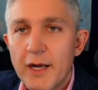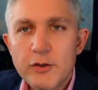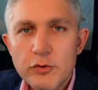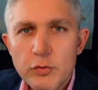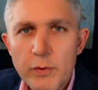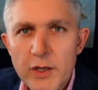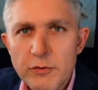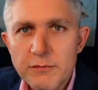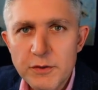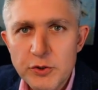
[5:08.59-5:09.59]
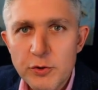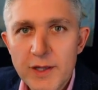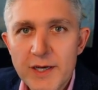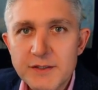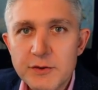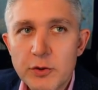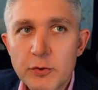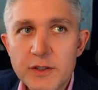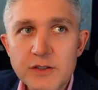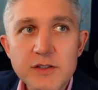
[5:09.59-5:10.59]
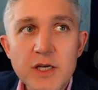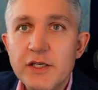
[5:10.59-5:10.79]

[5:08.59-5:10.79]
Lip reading: A good way of visualizing tokens